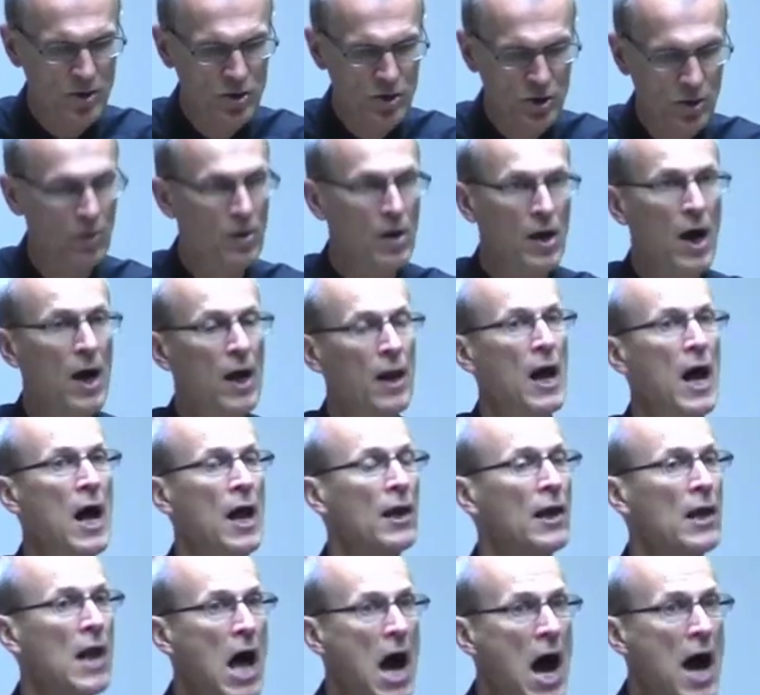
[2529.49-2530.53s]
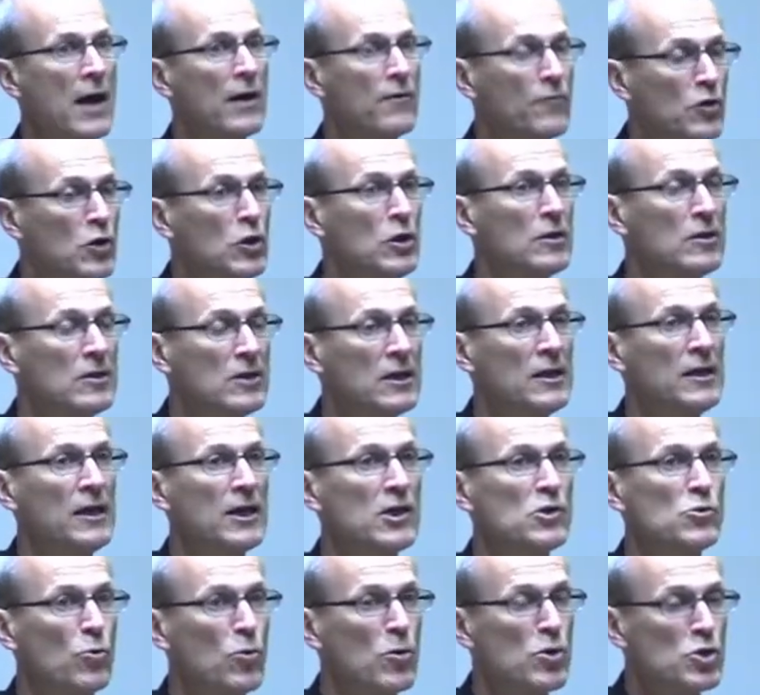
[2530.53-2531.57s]
So a, a lot of good
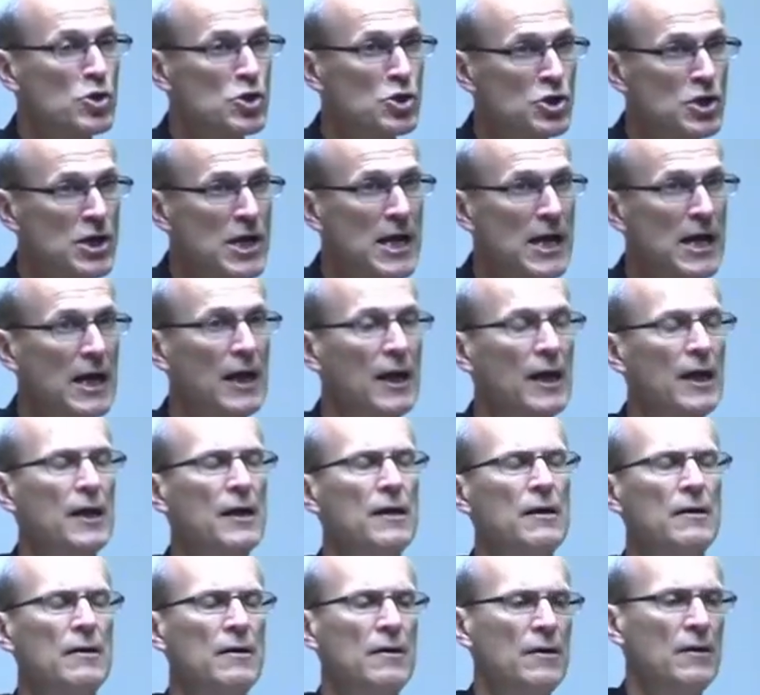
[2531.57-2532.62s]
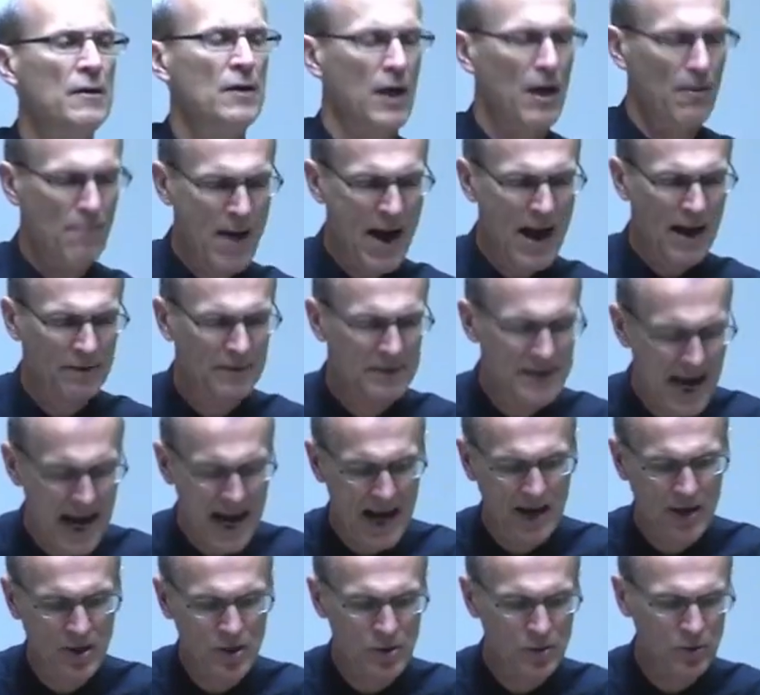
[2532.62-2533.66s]
things were said about
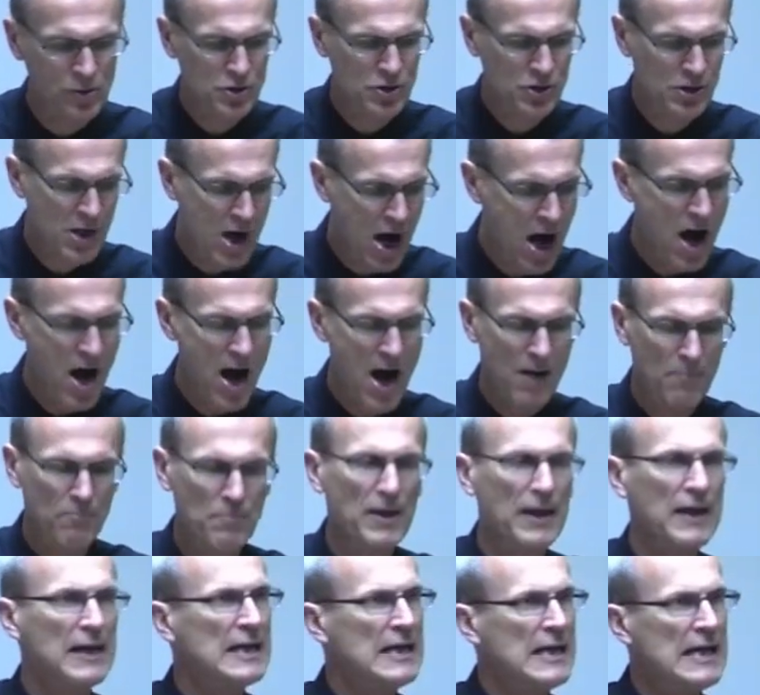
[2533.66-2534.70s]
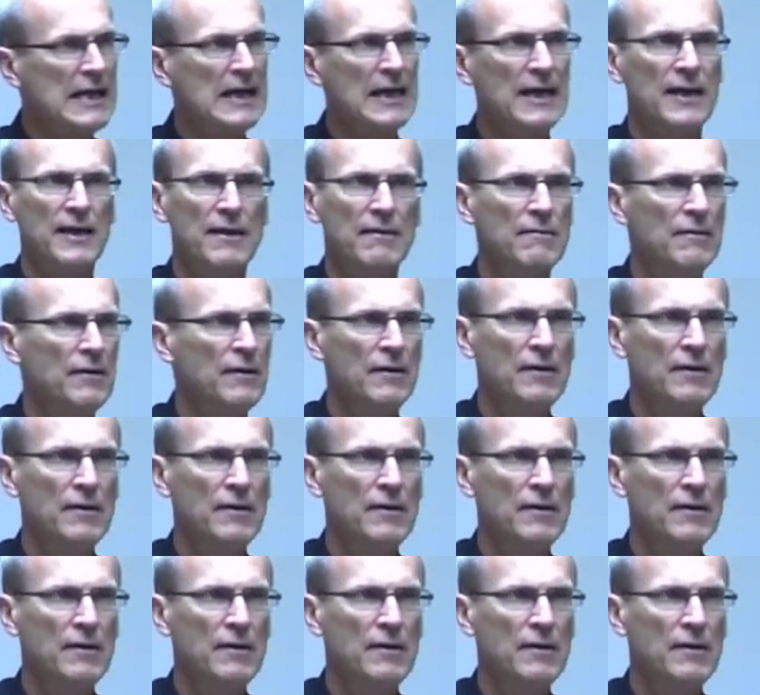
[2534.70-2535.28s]
Daniel's God, but again,